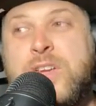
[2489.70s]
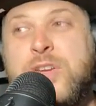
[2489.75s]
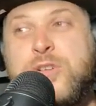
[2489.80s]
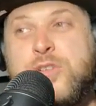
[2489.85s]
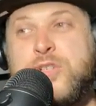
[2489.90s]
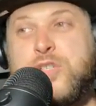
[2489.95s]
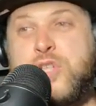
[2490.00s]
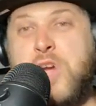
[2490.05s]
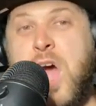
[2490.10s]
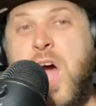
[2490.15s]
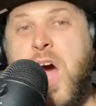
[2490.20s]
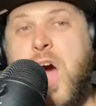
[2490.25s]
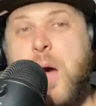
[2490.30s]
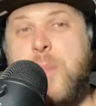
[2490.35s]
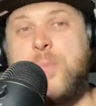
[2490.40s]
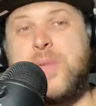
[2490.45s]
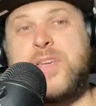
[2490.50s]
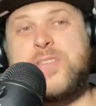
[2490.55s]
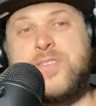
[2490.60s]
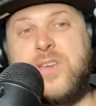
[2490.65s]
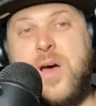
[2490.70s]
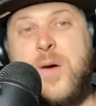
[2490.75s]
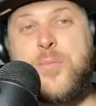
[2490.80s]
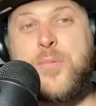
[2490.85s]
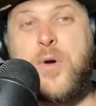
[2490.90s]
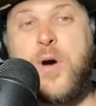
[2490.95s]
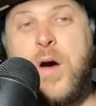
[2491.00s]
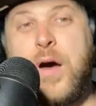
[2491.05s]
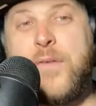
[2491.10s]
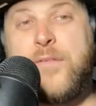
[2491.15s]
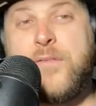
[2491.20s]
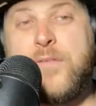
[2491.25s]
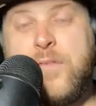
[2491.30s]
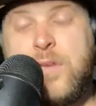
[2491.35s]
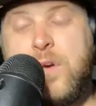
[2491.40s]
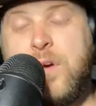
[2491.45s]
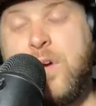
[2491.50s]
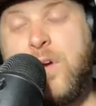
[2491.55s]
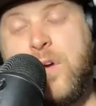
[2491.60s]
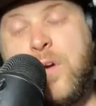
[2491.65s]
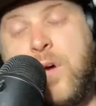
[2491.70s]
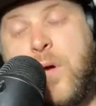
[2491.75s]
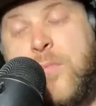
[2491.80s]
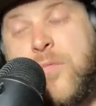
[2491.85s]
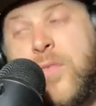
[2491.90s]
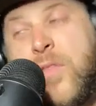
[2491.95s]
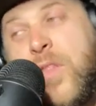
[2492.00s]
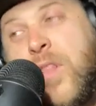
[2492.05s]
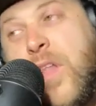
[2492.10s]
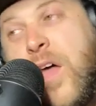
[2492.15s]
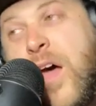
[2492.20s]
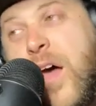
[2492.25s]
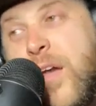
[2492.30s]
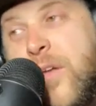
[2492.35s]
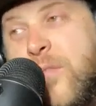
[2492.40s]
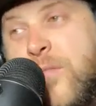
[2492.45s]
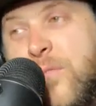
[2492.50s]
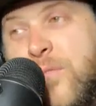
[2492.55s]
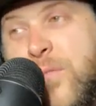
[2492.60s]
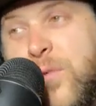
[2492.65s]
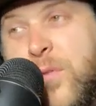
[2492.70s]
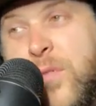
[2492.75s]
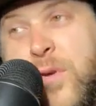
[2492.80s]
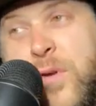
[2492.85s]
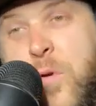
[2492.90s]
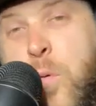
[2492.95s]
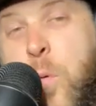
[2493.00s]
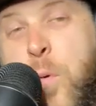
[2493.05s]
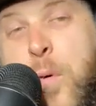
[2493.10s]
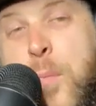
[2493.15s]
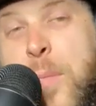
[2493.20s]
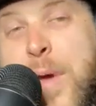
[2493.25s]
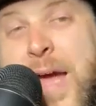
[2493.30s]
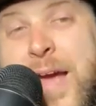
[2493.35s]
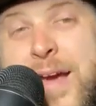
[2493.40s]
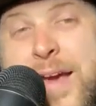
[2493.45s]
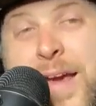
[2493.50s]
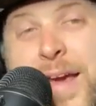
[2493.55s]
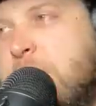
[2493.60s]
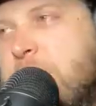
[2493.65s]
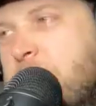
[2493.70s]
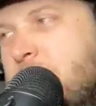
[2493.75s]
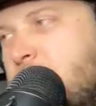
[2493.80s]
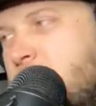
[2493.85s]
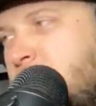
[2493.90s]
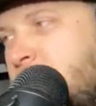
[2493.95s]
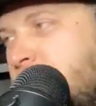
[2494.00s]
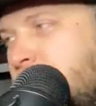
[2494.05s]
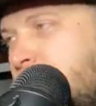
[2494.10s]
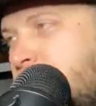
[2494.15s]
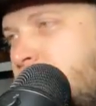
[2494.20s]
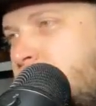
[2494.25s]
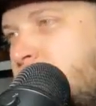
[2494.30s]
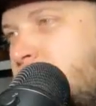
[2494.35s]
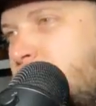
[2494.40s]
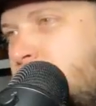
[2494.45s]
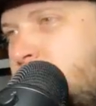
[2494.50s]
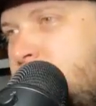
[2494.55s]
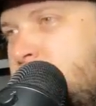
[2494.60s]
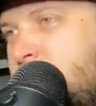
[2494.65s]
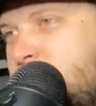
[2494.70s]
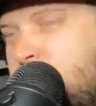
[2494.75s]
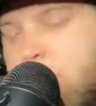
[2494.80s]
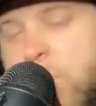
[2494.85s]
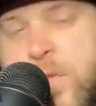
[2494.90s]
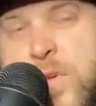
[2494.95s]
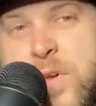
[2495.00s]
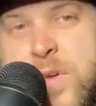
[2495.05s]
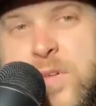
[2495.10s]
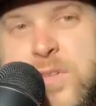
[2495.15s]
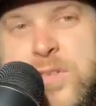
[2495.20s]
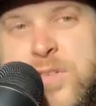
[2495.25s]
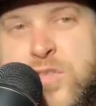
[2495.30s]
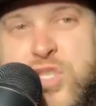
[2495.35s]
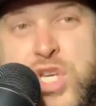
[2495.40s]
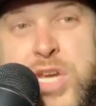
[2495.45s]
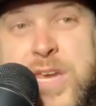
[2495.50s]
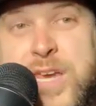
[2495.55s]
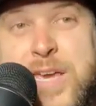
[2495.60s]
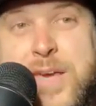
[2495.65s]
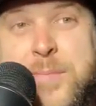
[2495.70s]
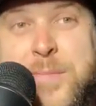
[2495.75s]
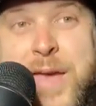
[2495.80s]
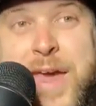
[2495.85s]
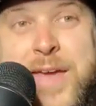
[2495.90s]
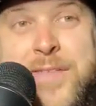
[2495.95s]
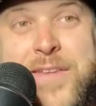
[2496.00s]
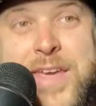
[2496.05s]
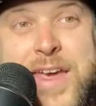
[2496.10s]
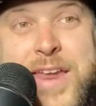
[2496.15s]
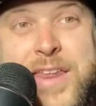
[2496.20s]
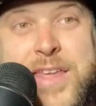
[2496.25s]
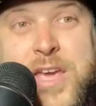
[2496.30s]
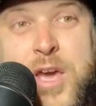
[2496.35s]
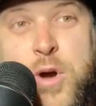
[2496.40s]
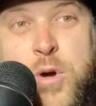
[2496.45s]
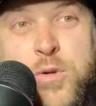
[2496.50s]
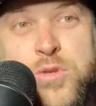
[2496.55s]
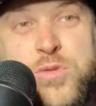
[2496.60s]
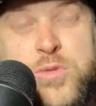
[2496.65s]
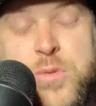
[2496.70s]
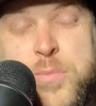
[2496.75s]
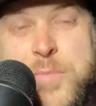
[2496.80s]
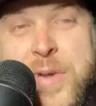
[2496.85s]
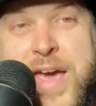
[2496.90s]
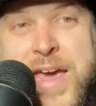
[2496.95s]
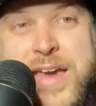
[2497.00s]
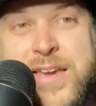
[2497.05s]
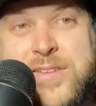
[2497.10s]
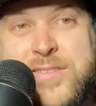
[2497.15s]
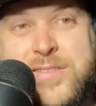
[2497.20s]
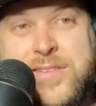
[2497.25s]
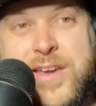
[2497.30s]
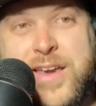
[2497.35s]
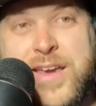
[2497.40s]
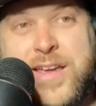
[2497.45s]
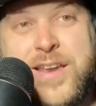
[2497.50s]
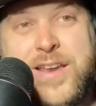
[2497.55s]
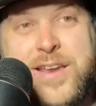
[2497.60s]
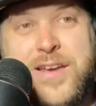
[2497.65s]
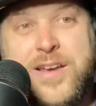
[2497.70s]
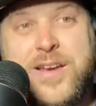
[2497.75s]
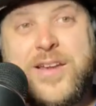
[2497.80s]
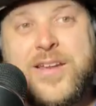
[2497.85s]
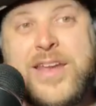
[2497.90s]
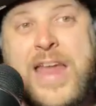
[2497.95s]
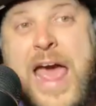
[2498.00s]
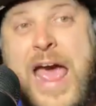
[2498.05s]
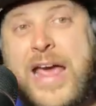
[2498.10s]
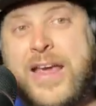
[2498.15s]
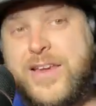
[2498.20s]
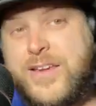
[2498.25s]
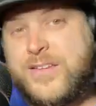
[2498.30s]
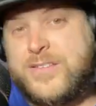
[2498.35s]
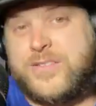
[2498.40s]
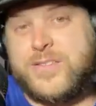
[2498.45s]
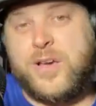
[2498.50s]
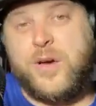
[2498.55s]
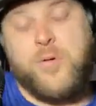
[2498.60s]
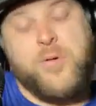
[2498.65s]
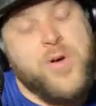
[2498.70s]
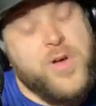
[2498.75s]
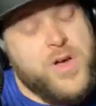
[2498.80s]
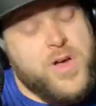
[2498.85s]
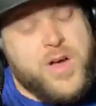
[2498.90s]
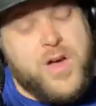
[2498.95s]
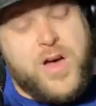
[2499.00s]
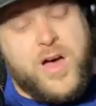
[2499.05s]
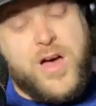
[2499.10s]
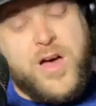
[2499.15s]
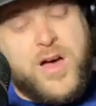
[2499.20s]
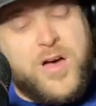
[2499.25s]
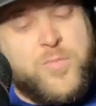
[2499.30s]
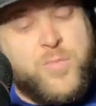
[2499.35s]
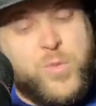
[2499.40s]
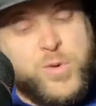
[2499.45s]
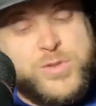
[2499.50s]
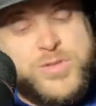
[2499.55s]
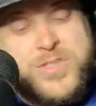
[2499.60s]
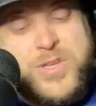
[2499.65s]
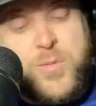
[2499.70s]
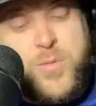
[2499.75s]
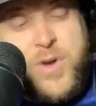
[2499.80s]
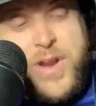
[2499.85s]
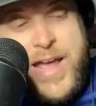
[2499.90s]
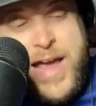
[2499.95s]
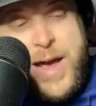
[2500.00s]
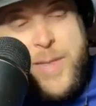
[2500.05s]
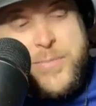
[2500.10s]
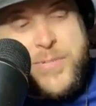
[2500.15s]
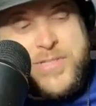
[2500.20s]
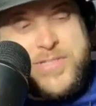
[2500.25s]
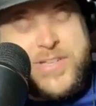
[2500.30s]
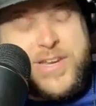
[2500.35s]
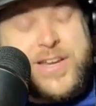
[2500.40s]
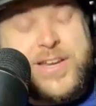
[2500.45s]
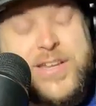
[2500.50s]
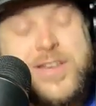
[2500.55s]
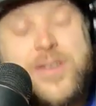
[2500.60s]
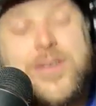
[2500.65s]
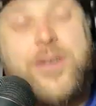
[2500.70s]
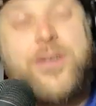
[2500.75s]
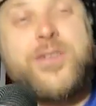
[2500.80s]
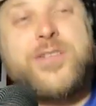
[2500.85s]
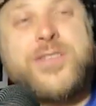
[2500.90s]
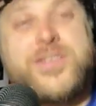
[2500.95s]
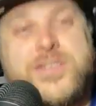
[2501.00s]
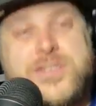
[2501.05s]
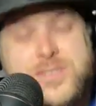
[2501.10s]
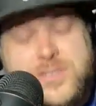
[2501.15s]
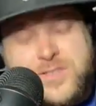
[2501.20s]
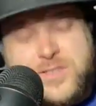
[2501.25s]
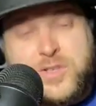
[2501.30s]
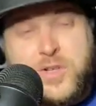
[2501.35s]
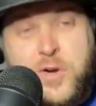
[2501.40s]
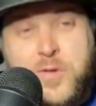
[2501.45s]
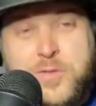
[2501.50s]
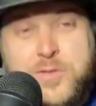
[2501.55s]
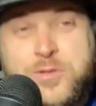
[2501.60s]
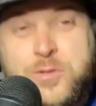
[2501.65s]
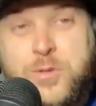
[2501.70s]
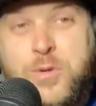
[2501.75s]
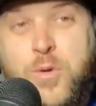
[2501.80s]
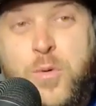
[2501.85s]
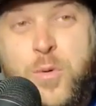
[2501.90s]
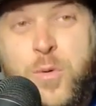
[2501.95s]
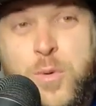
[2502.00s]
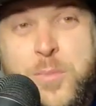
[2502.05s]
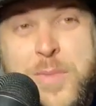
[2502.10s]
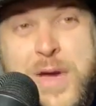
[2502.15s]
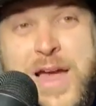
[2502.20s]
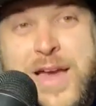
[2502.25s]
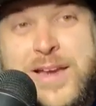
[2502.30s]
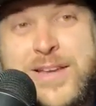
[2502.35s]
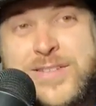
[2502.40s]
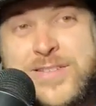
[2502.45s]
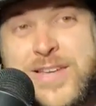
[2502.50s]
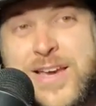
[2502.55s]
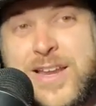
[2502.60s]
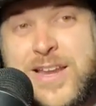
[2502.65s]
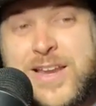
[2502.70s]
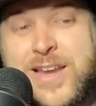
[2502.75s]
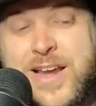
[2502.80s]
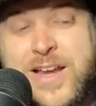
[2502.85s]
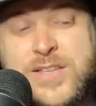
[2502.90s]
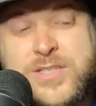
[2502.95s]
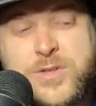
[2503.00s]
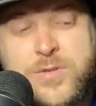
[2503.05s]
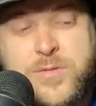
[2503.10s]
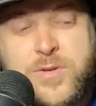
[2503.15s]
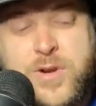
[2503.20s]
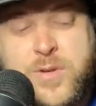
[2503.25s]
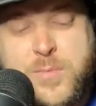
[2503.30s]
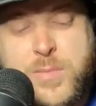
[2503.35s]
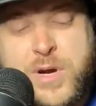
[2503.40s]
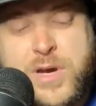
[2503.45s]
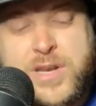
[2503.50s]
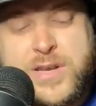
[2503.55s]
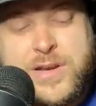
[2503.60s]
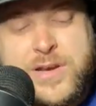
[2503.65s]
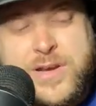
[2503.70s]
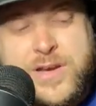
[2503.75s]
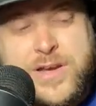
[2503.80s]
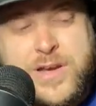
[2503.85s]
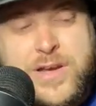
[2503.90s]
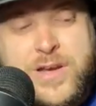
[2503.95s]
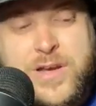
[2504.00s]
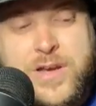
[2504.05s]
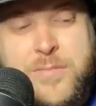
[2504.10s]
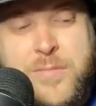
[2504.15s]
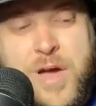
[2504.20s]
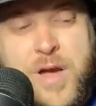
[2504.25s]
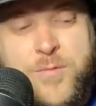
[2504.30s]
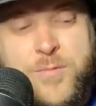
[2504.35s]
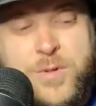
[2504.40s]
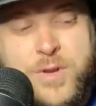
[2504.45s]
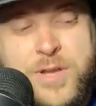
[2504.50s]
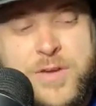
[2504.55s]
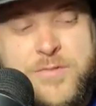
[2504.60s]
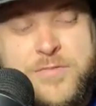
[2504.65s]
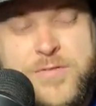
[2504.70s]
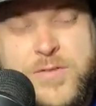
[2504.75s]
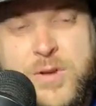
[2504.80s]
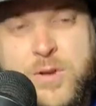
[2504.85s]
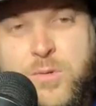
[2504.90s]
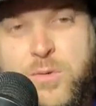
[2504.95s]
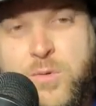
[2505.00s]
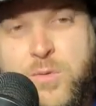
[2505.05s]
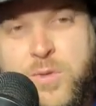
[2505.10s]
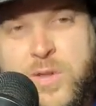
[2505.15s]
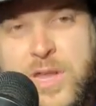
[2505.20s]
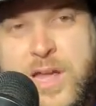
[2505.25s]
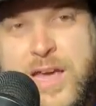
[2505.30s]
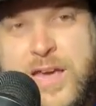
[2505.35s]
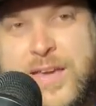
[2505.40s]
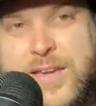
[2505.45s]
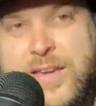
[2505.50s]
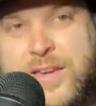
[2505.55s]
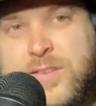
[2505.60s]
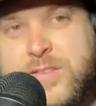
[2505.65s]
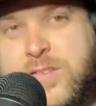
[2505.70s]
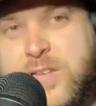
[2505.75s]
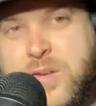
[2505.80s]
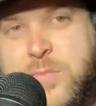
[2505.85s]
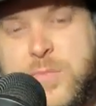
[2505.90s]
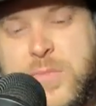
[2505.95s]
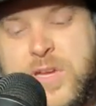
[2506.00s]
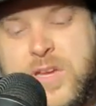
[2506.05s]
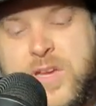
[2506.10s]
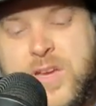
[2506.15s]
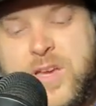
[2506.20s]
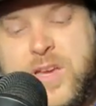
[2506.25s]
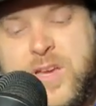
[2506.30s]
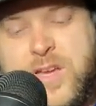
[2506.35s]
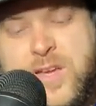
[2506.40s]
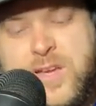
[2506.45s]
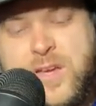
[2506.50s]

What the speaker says: your job is up for the line for the quarterback, for the GM and the head coach with Pace and Nagy. So we'll see what happens. Andy Dalton is a serviceable quarterback. He's had a nice career, but I really feel like he's going to be